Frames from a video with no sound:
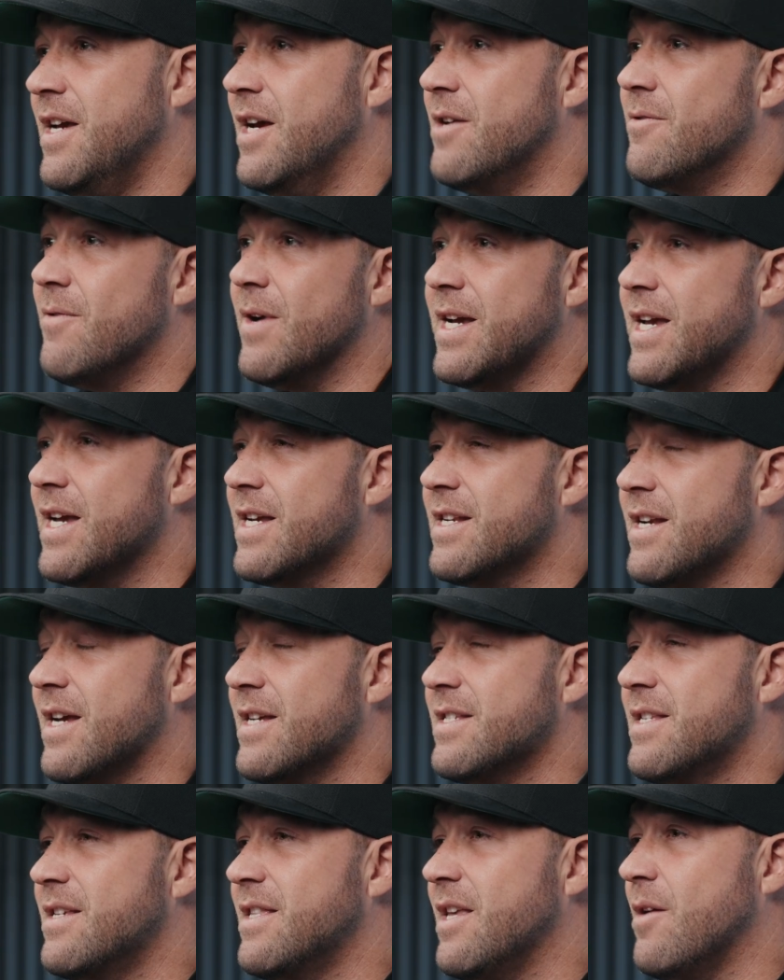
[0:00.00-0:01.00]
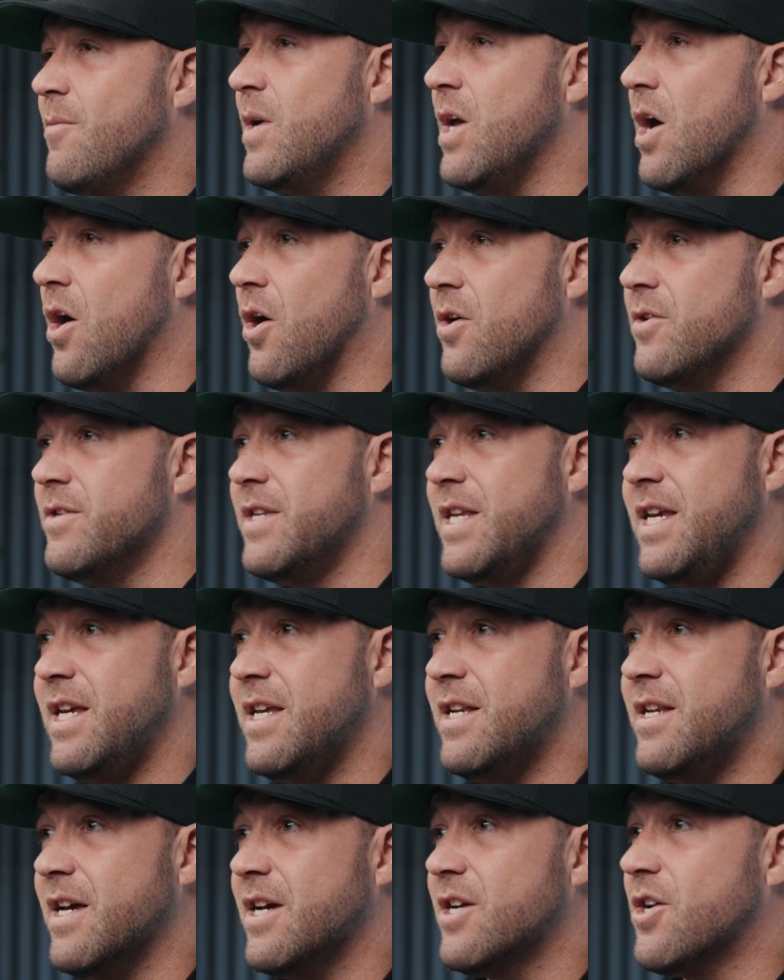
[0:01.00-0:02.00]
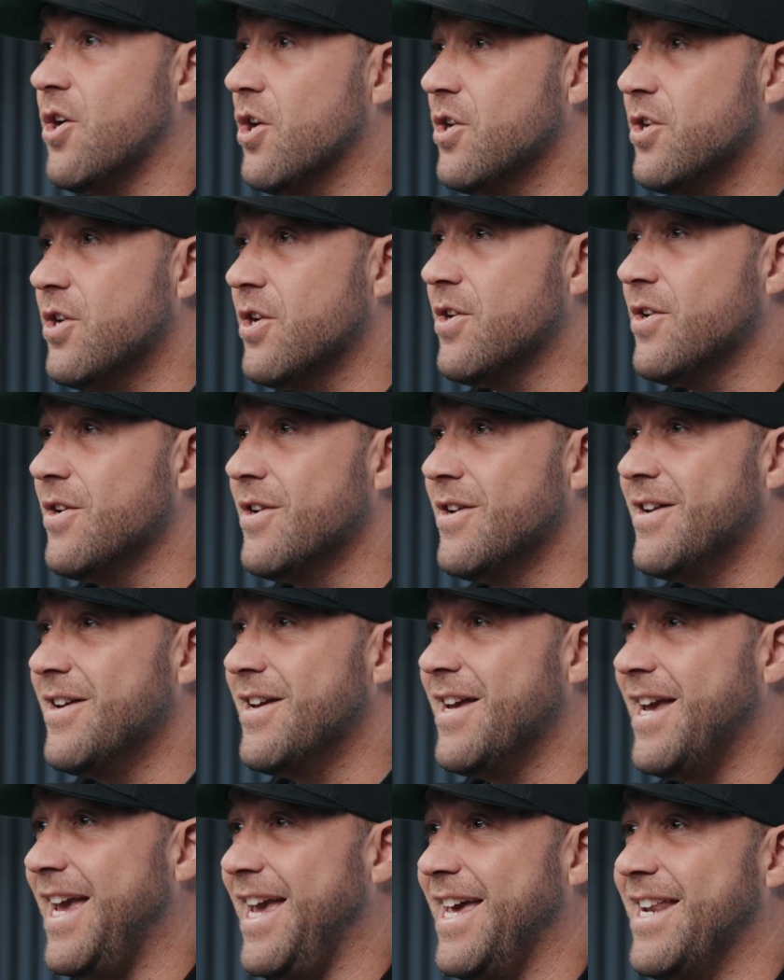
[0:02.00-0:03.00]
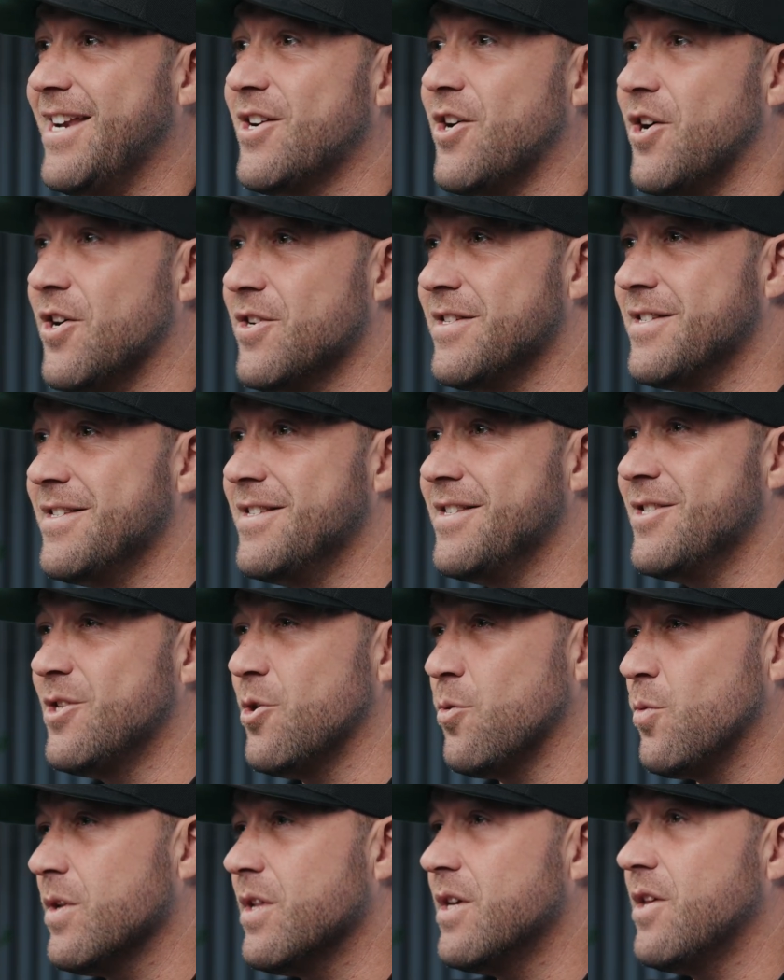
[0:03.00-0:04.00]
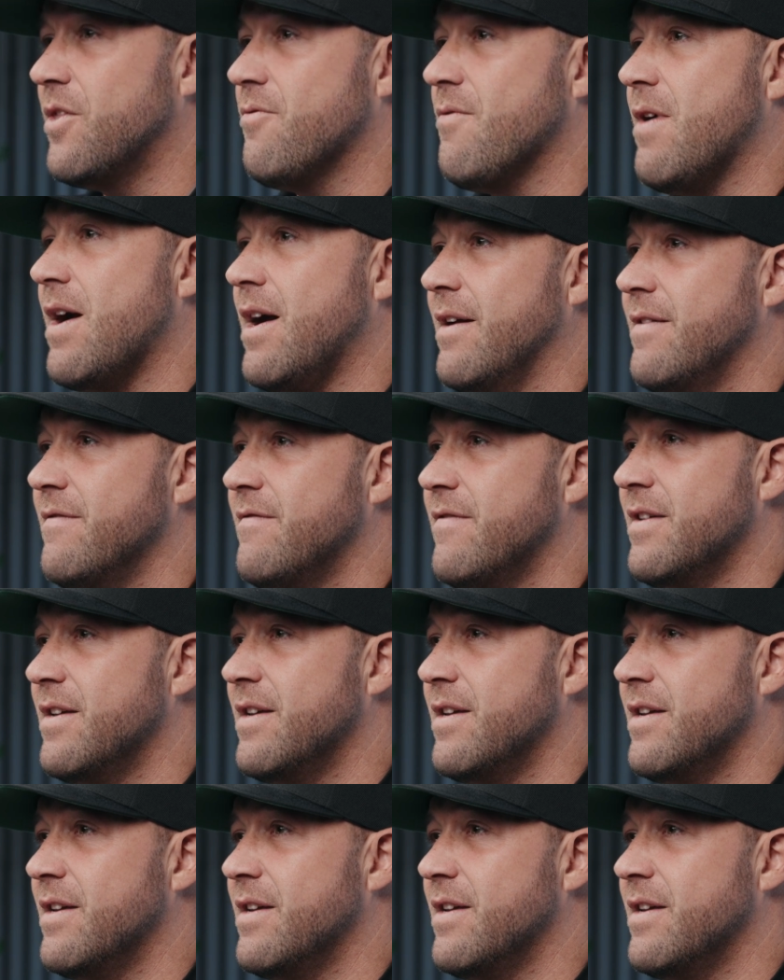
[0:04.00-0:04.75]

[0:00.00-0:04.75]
And recognizing that we all need a gardener and a garden to really thrive.